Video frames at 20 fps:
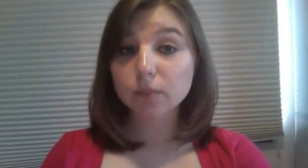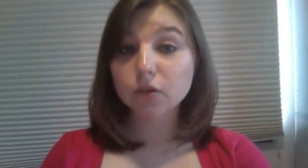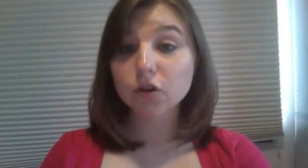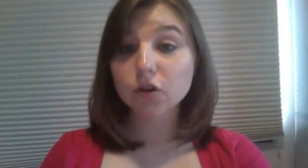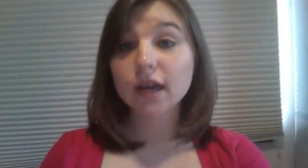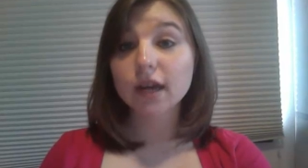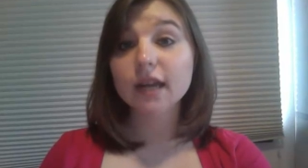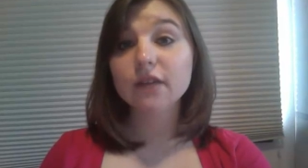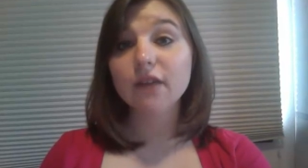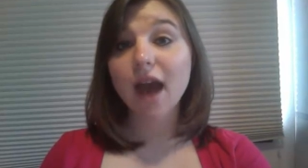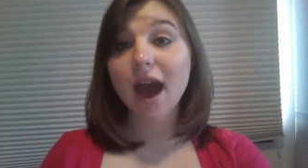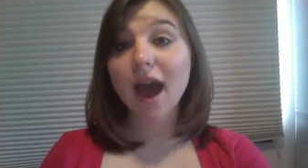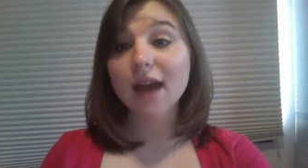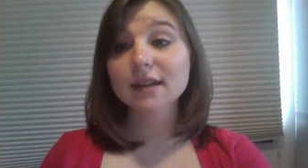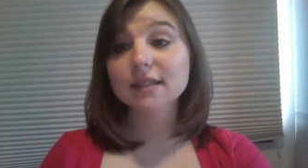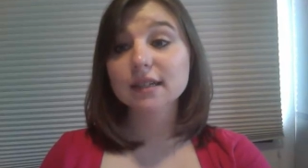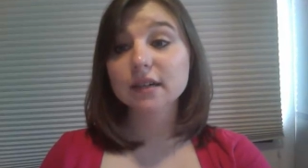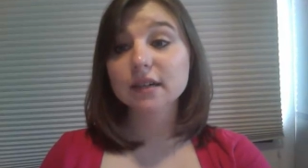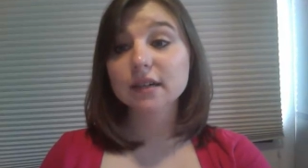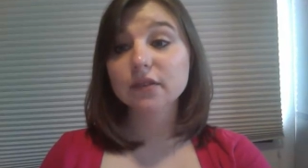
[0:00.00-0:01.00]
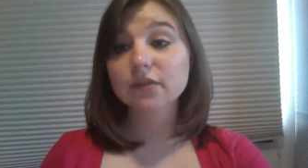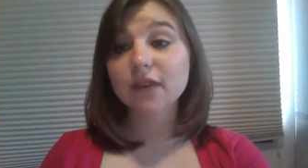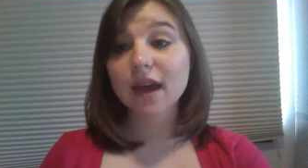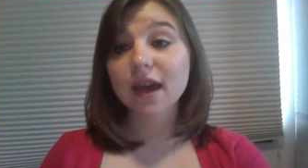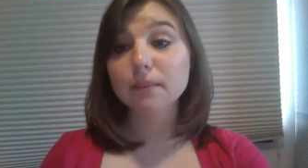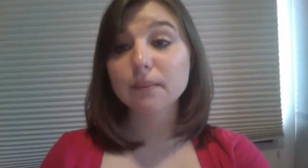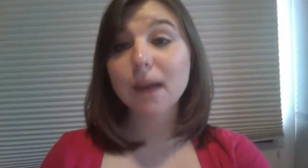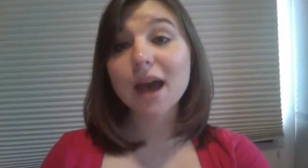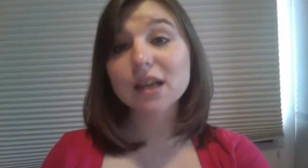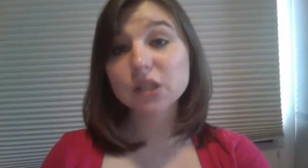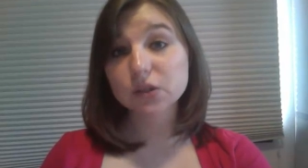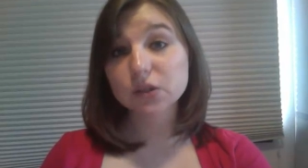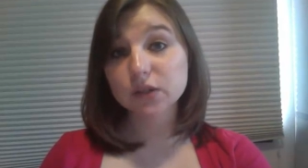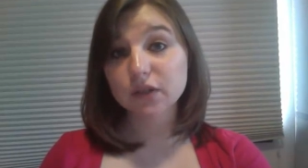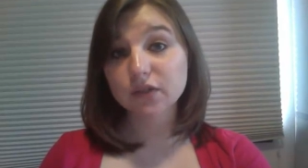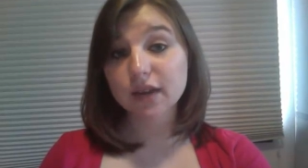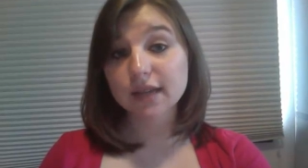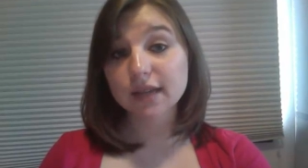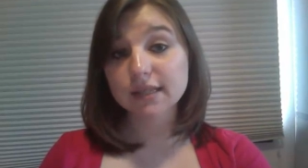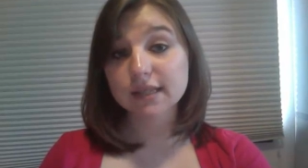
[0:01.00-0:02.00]
creative active, and mastery
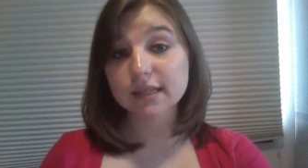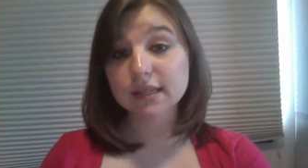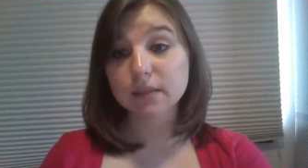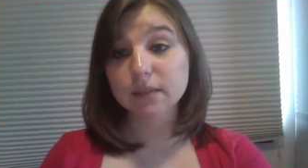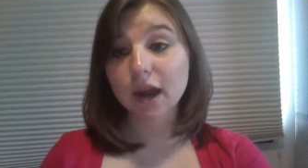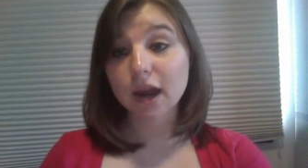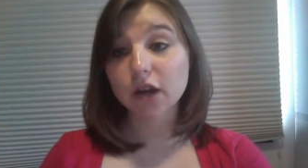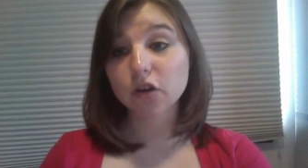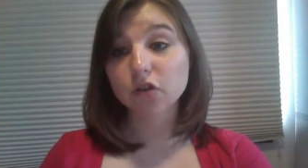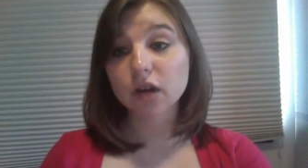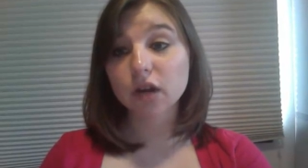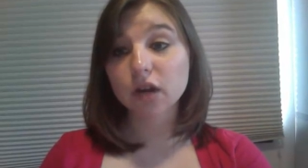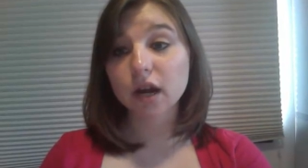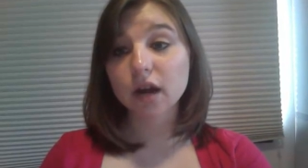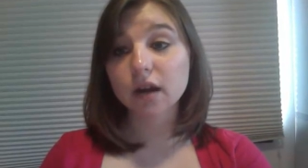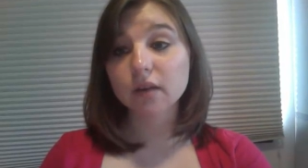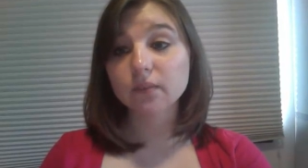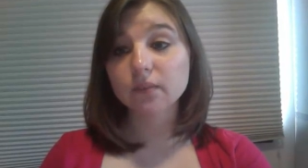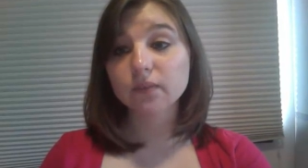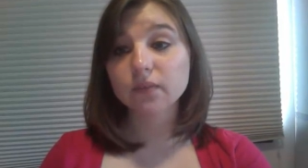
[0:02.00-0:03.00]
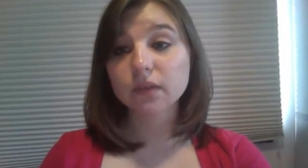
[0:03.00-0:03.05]
phases in my career.